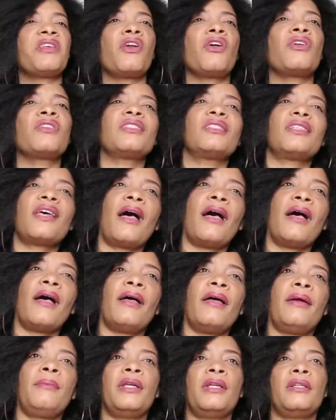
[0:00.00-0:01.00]
And you hear
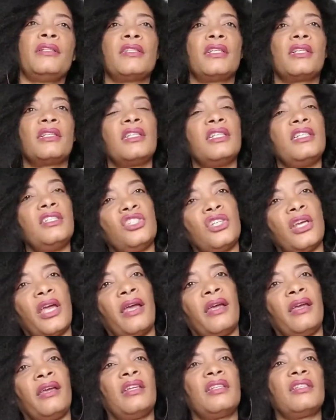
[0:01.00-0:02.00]
that all the time, and
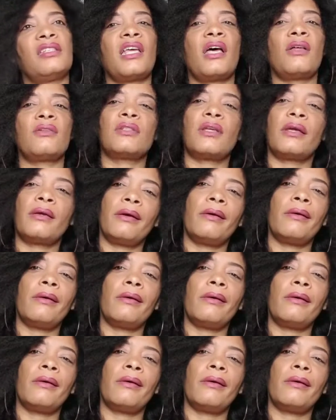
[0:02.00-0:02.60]
it's cliche,